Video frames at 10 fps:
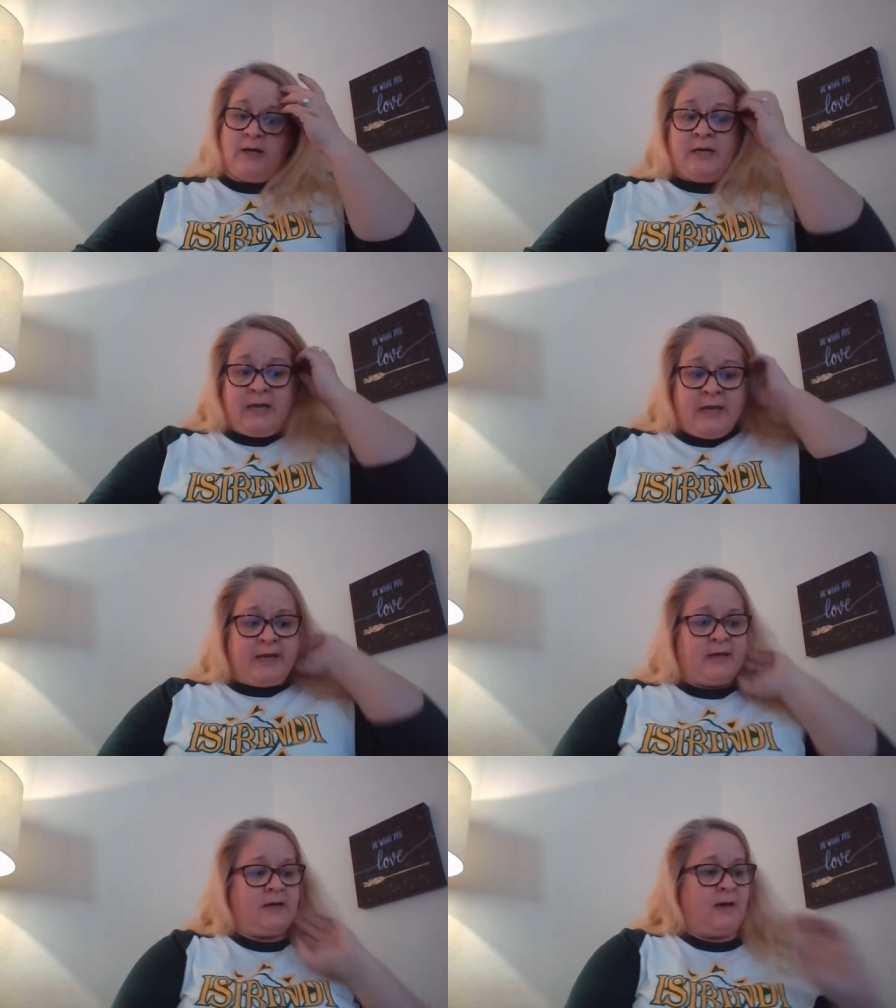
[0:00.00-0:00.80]

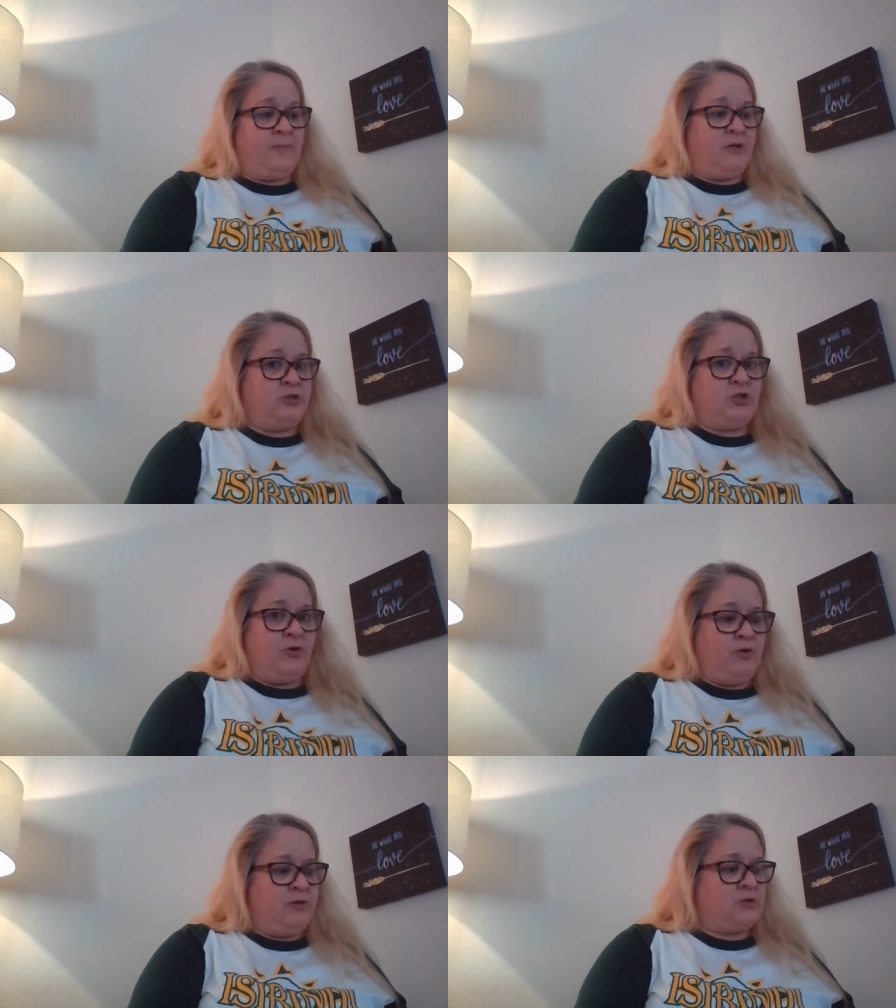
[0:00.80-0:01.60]
again, I'm going to show
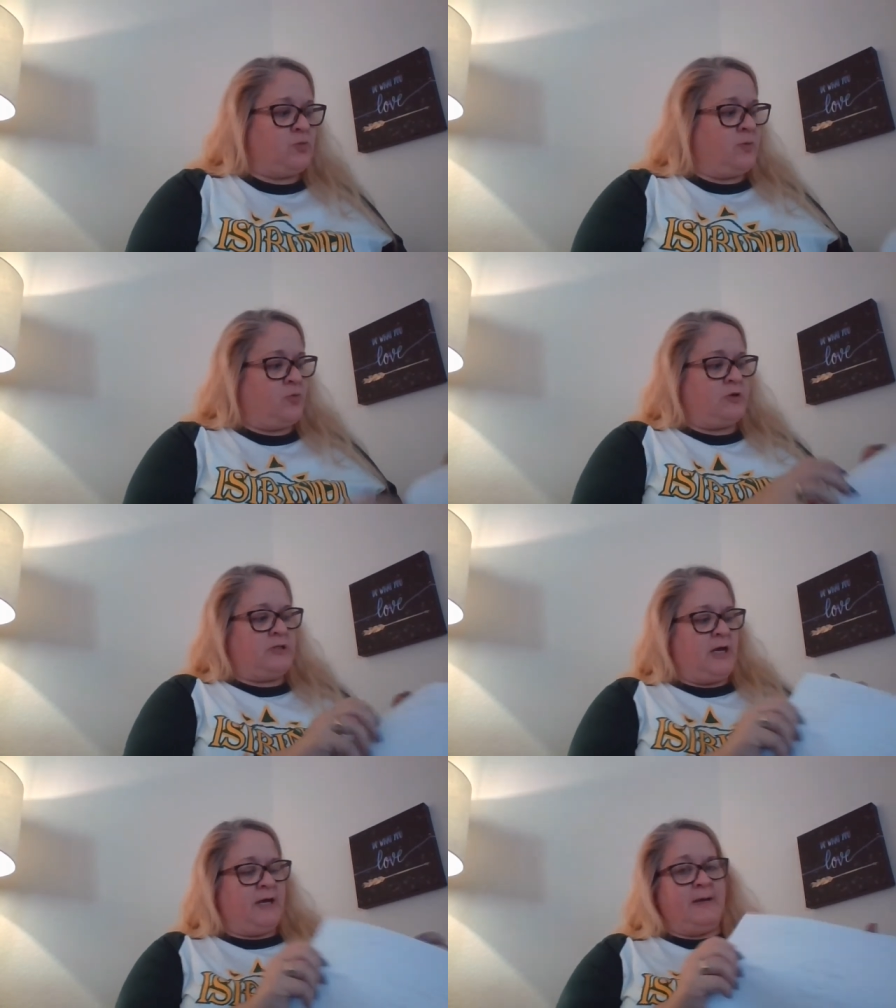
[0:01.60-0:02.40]
you this one more
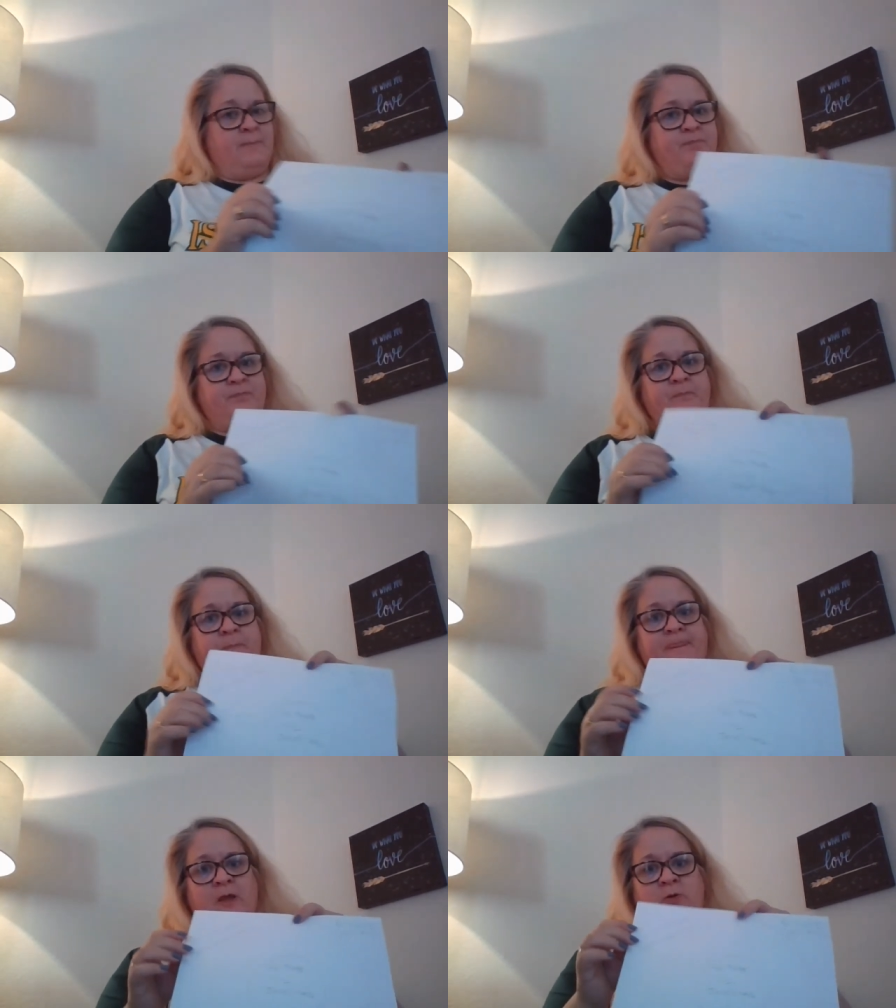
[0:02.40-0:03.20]
time,
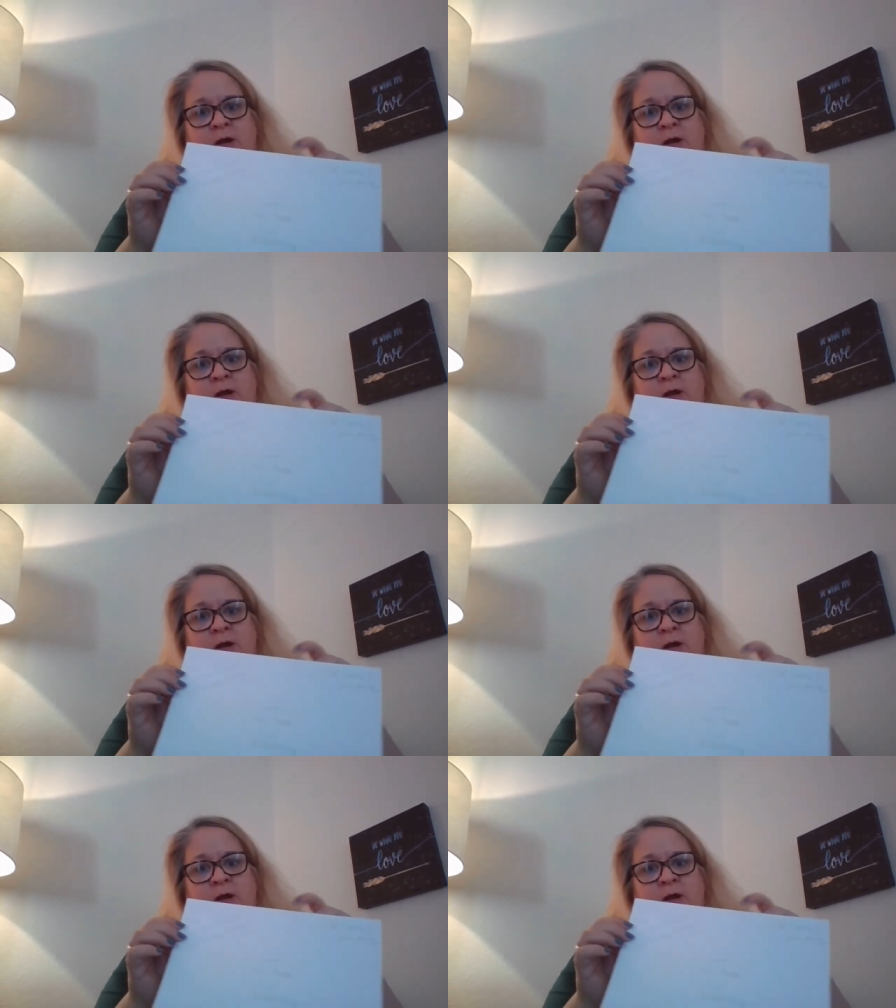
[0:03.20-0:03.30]
all